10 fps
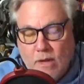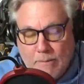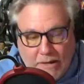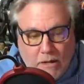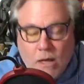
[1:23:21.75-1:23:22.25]

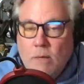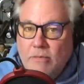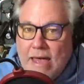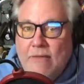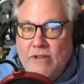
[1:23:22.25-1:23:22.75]
I mean,
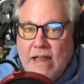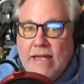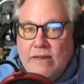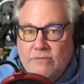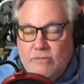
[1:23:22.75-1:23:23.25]
but they had the
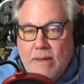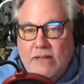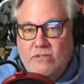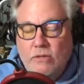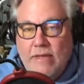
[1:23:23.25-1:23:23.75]
negative
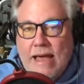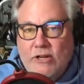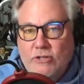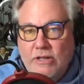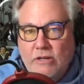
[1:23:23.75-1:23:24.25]
space, so they
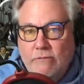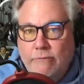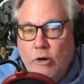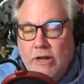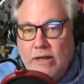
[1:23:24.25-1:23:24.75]
actually
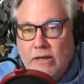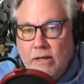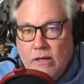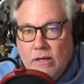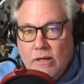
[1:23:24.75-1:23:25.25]
converted it
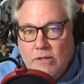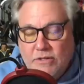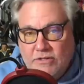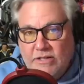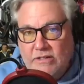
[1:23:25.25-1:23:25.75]

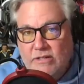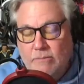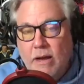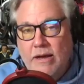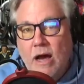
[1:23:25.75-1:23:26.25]
to
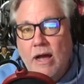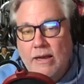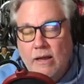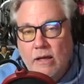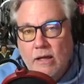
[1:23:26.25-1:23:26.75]
16:9.